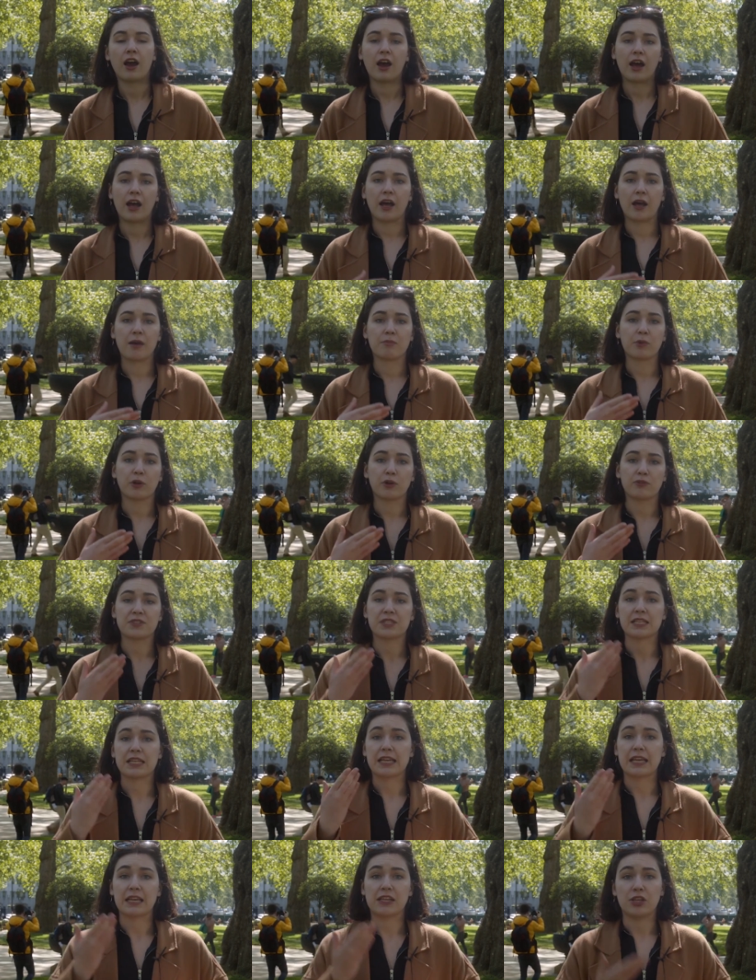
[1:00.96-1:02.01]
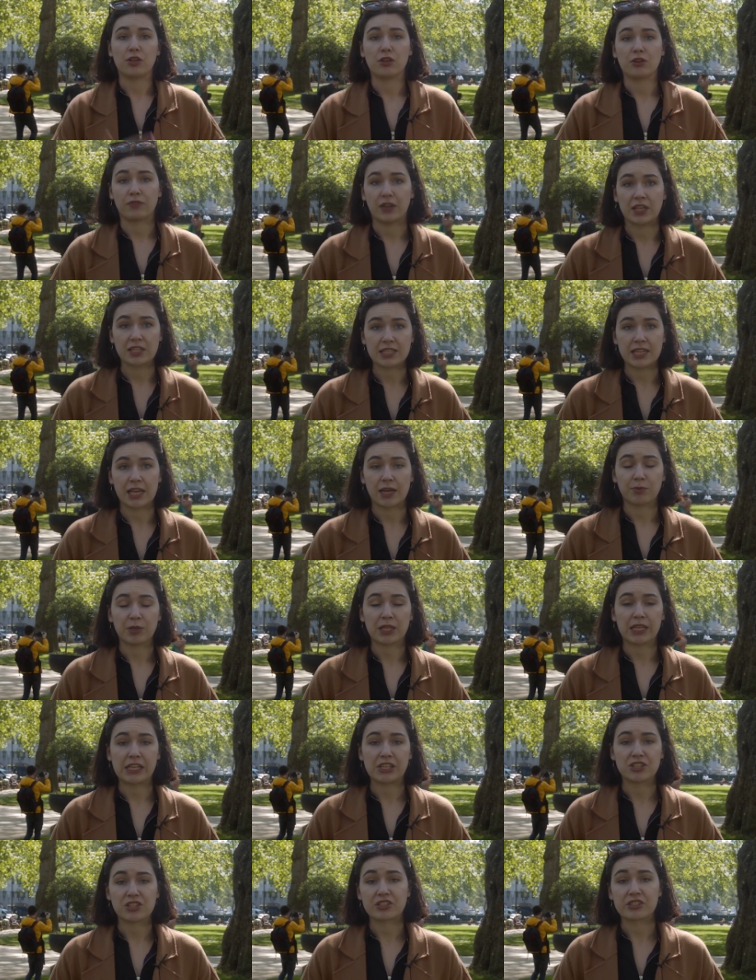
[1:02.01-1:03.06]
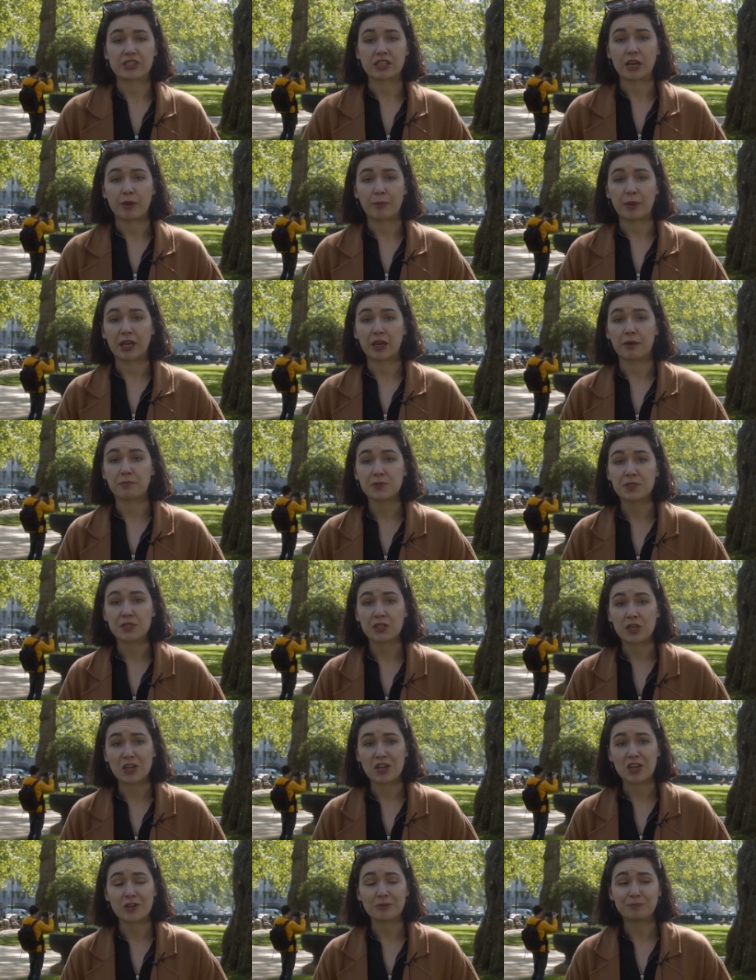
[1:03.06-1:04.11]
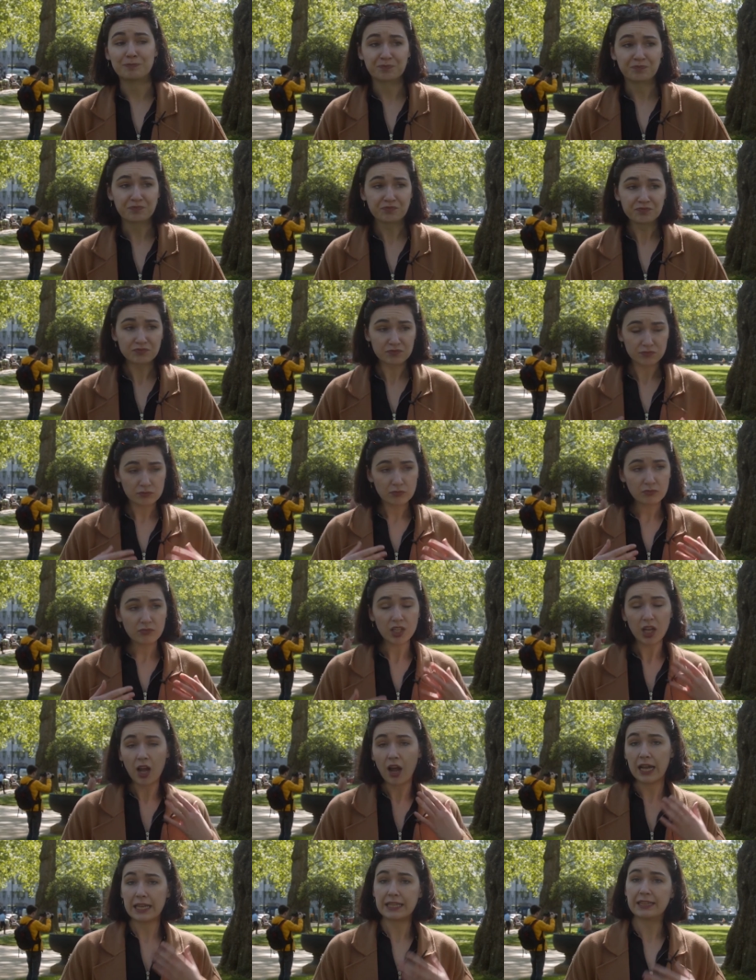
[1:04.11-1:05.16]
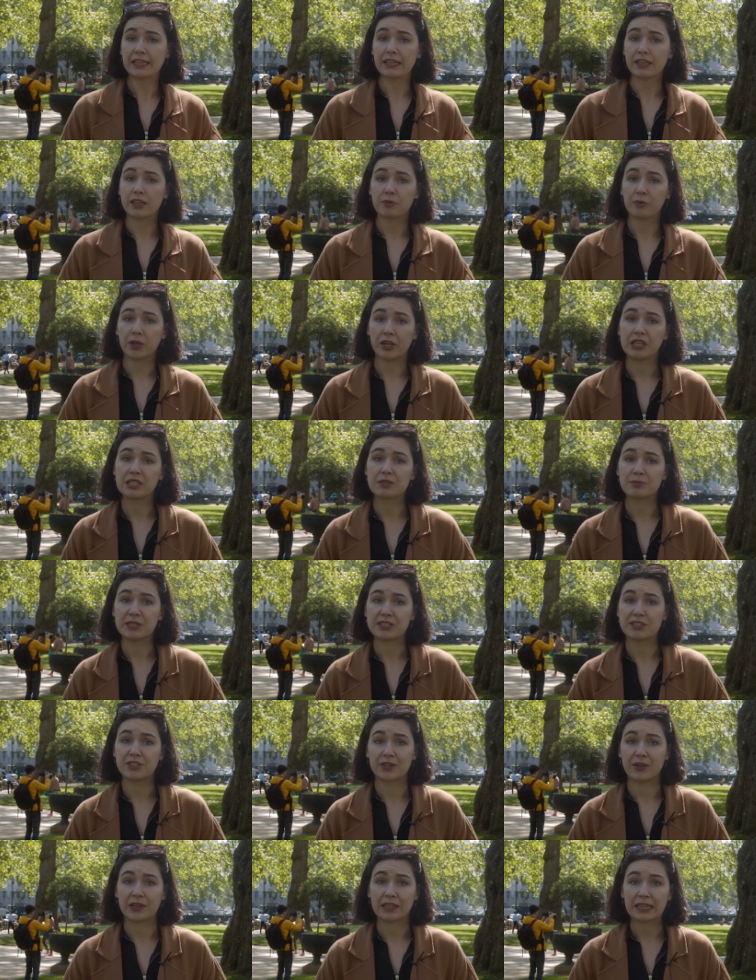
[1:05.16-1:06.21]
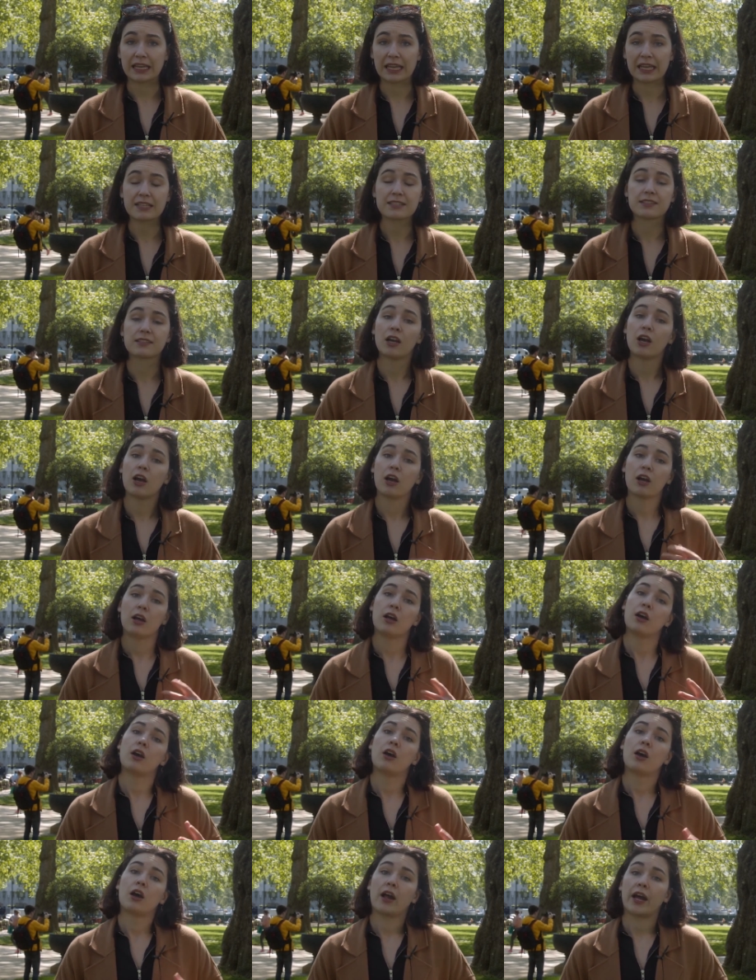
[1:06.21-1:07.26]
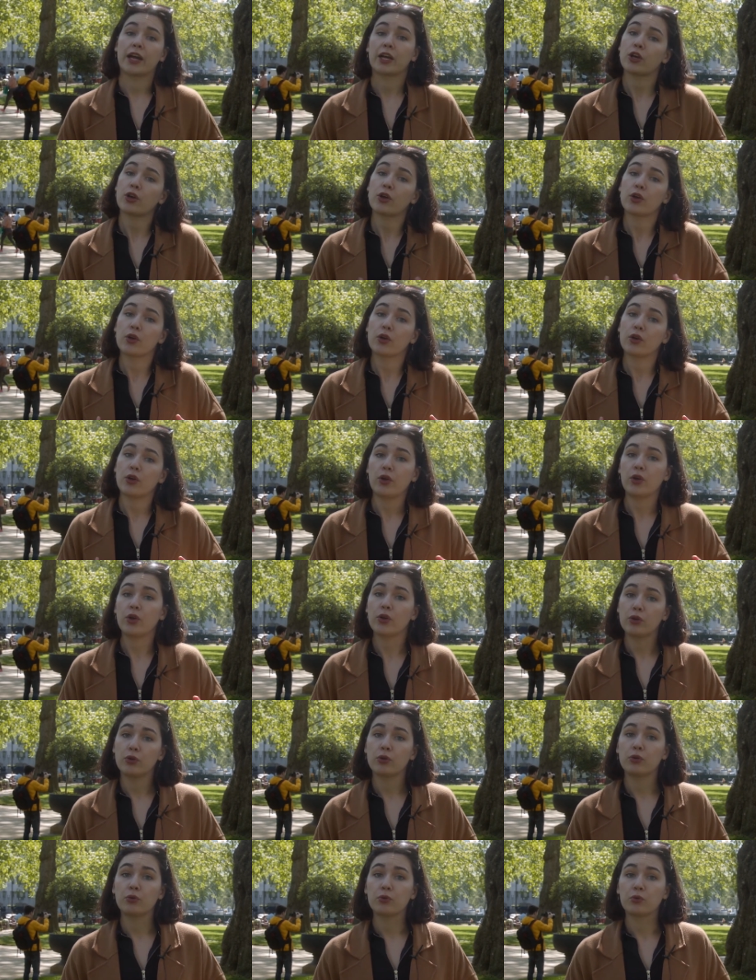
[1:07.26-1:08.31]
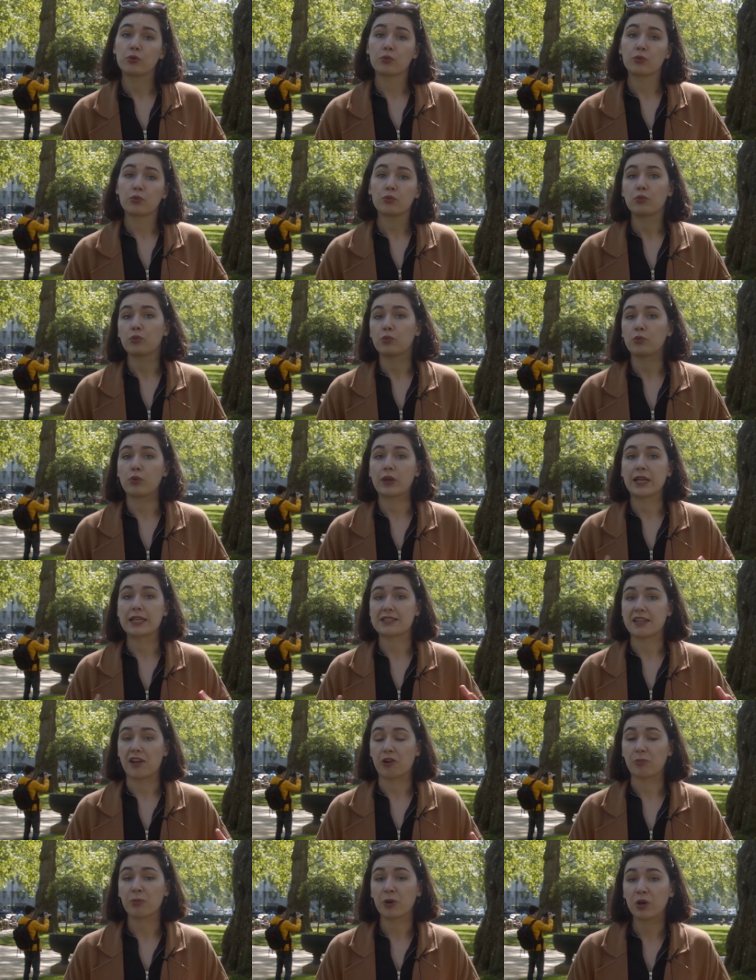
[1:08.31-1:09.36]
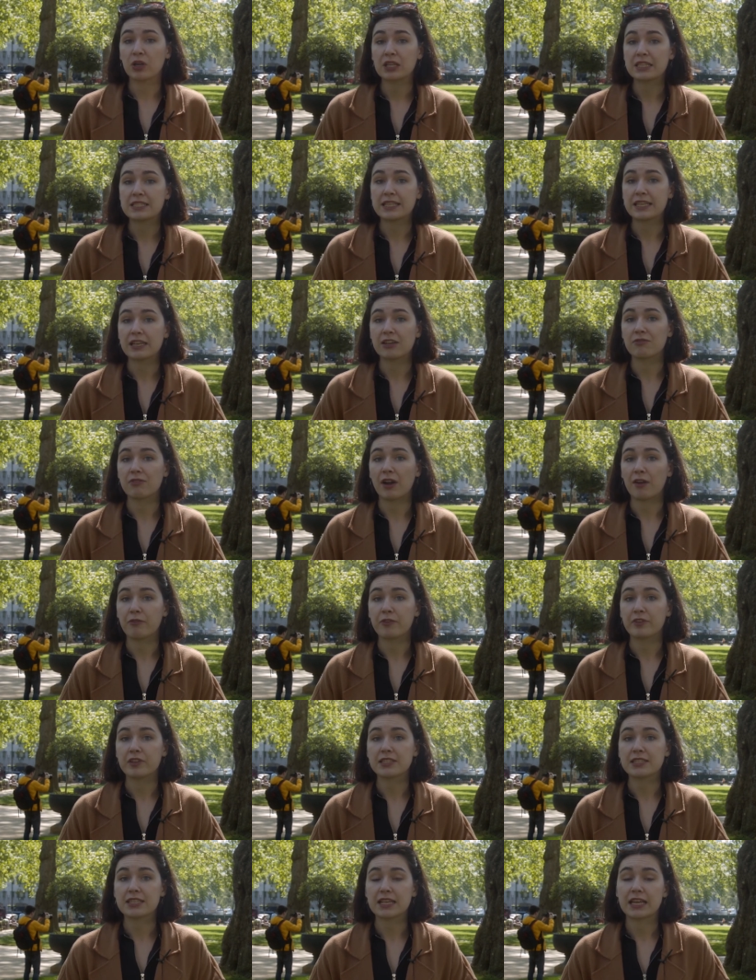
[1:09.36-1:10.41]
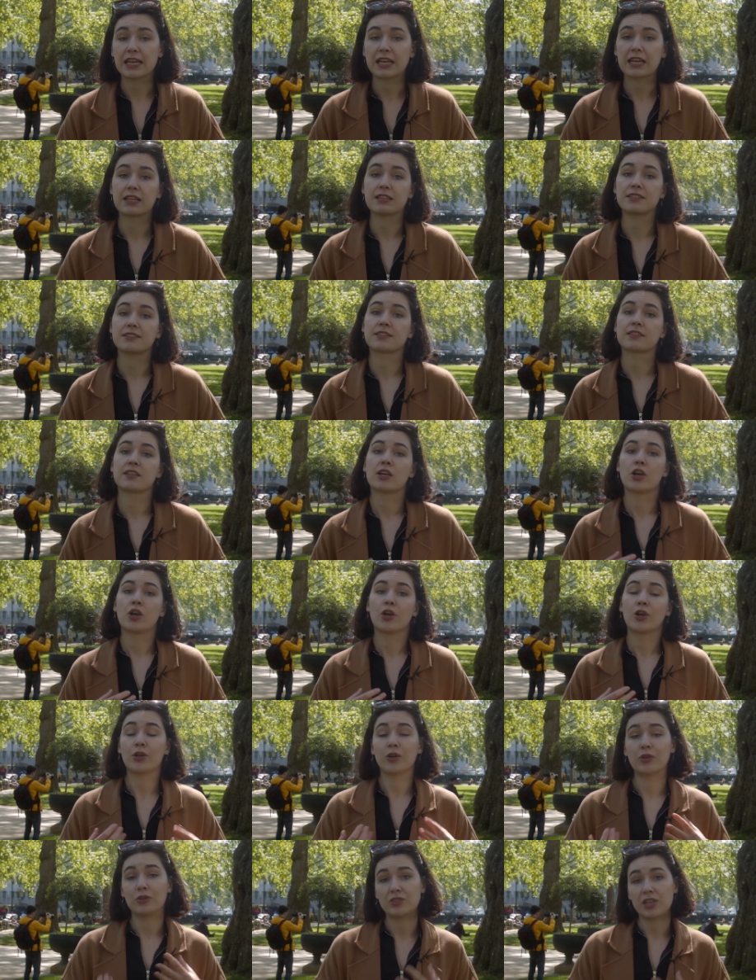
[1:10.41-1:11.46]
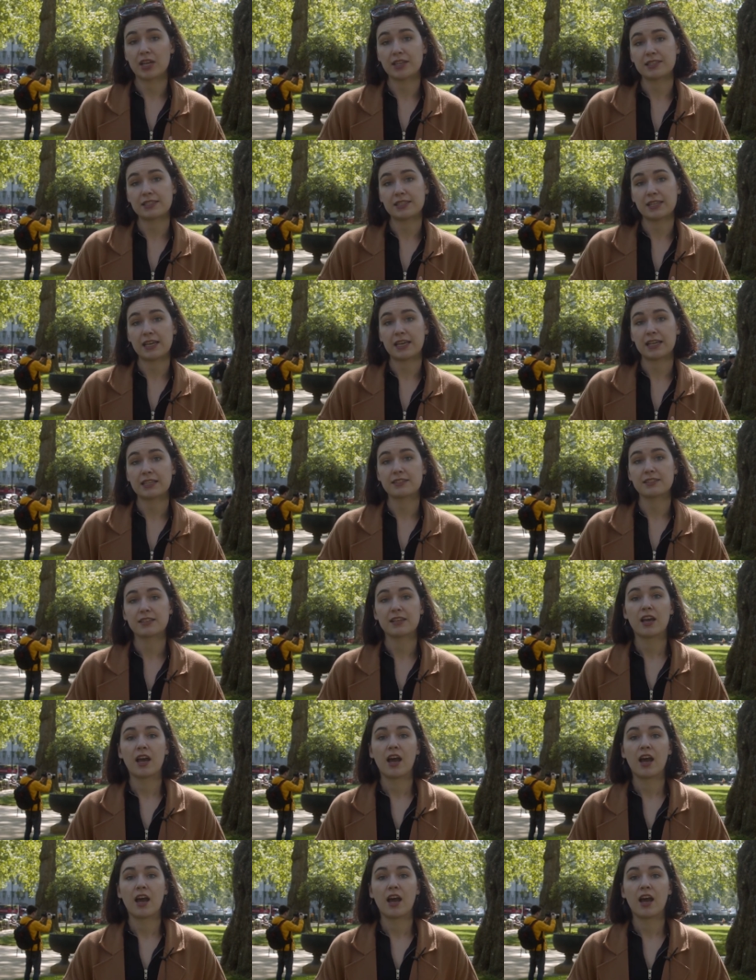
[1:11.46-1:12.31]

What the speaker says: Obviously university applications are coming up soon, I think I'm going to be doing this, like, who is there a policy on references, who does this?